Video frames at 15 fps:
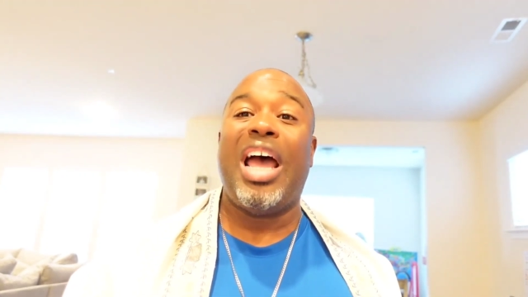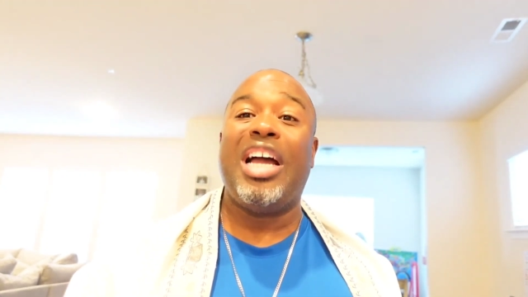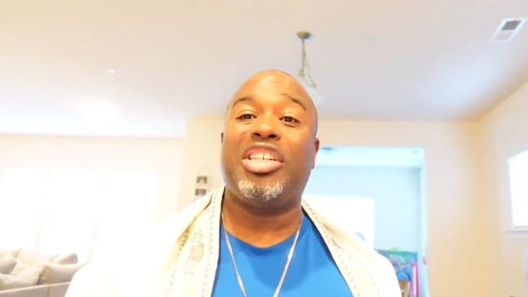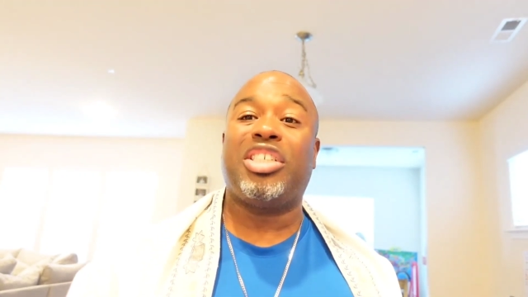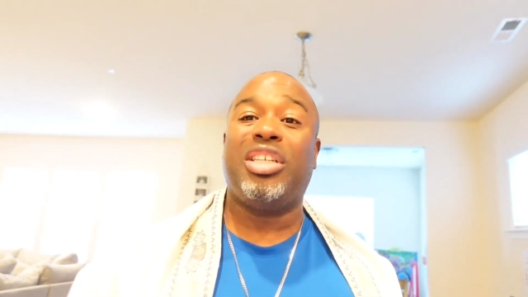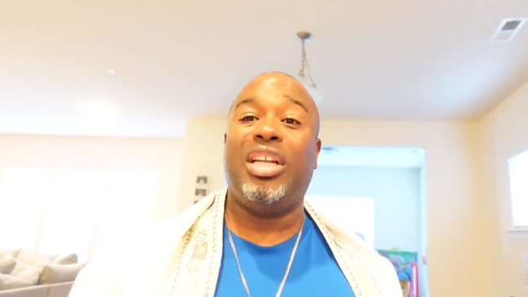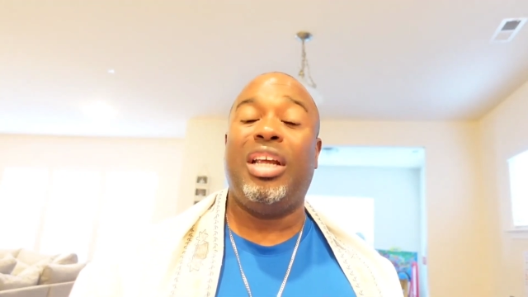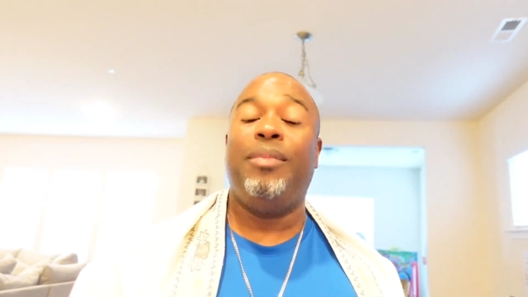
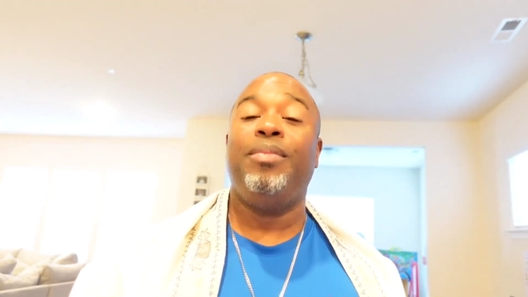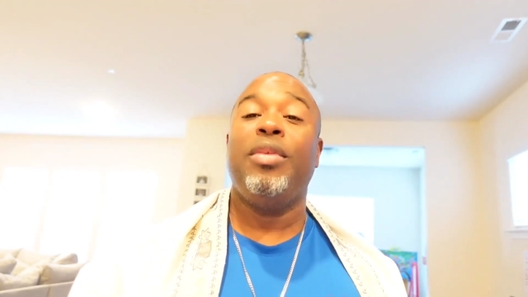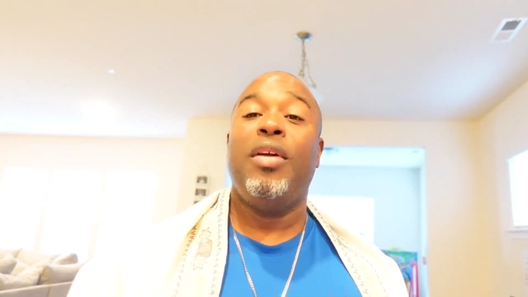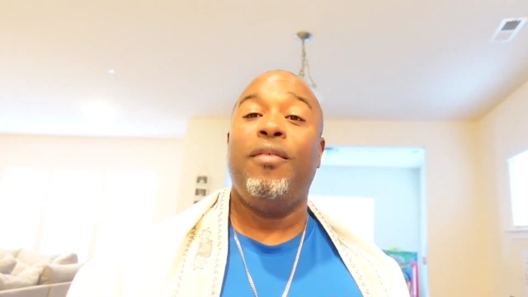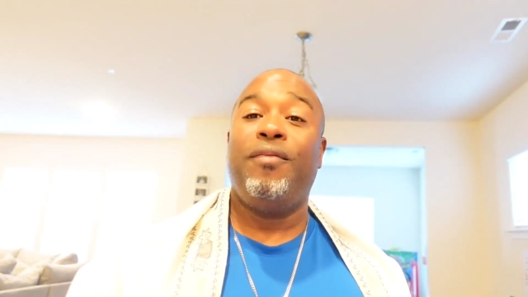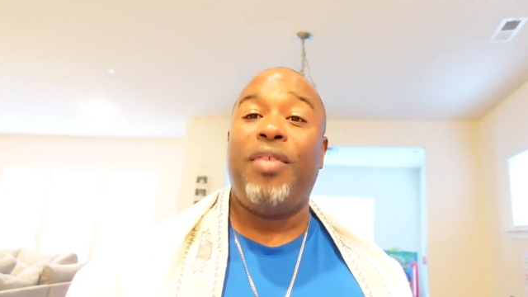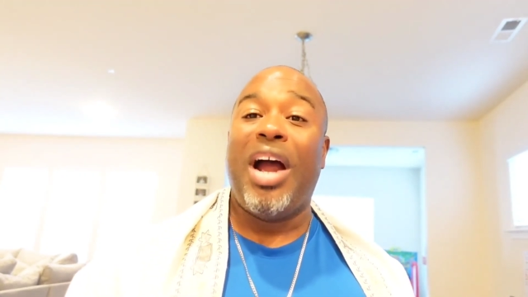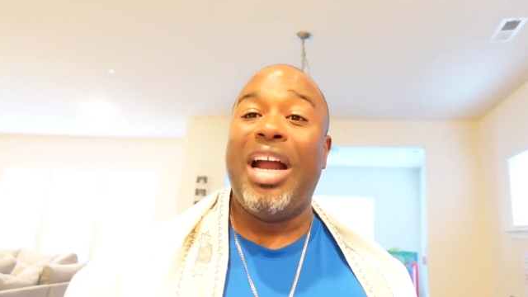actually
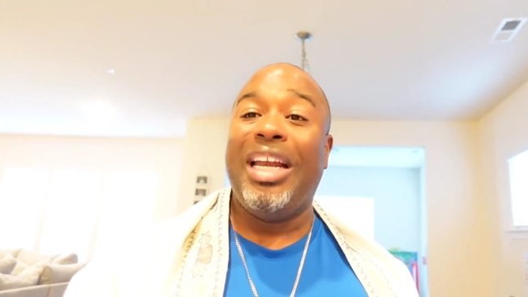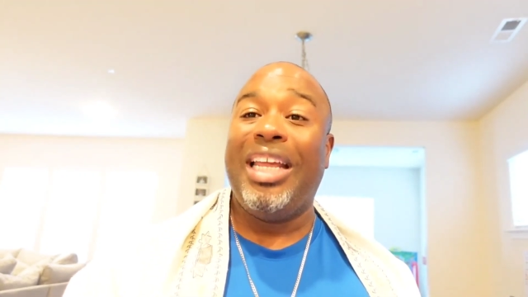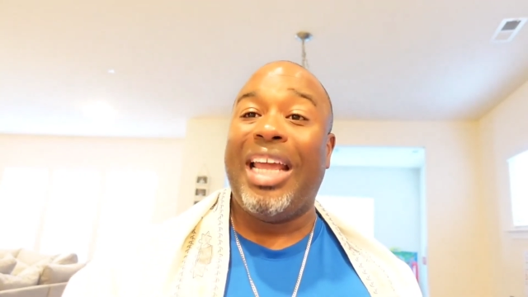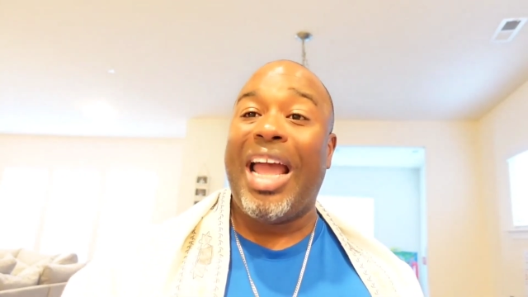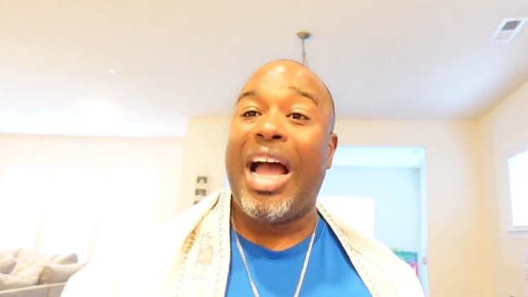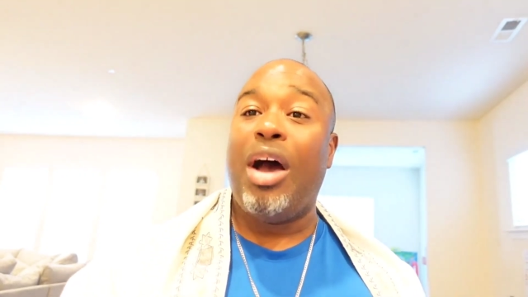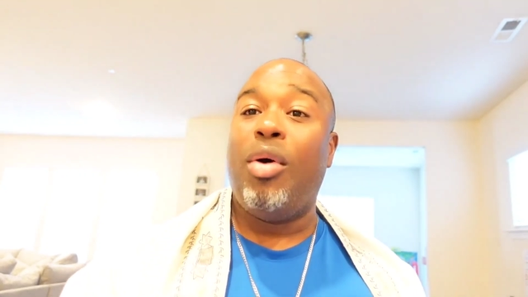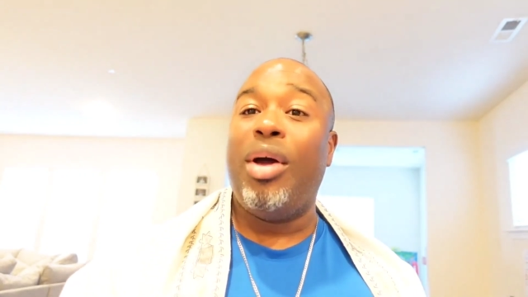finding
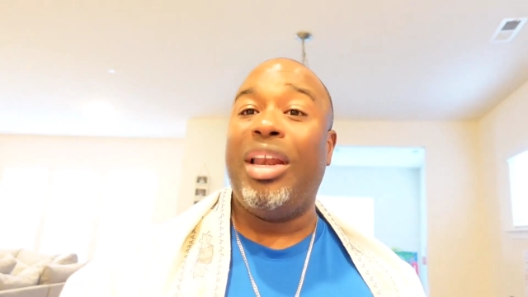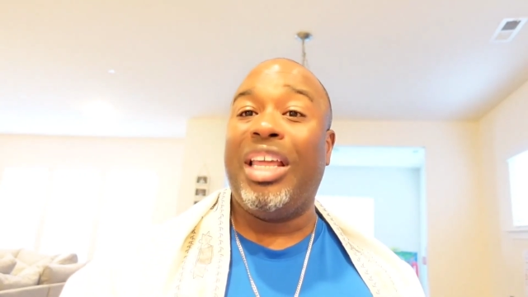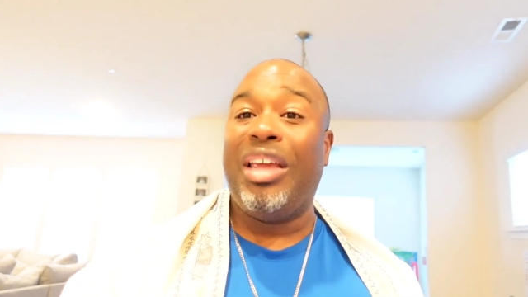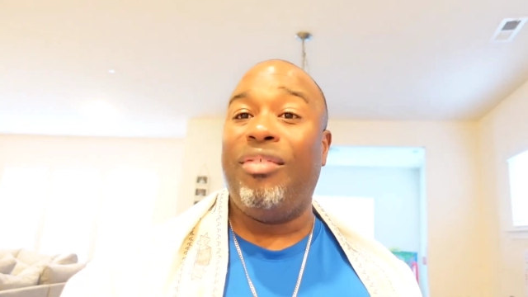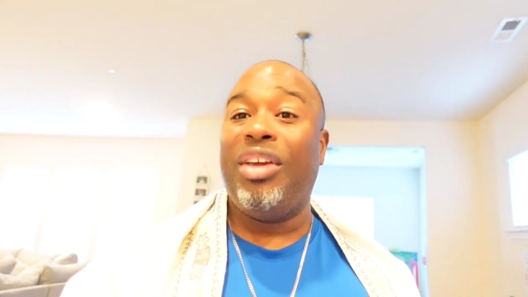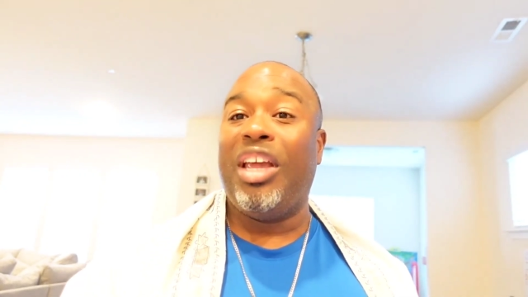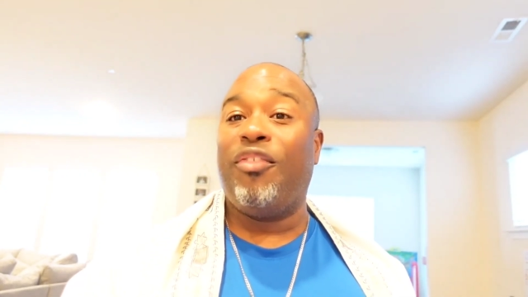out and giving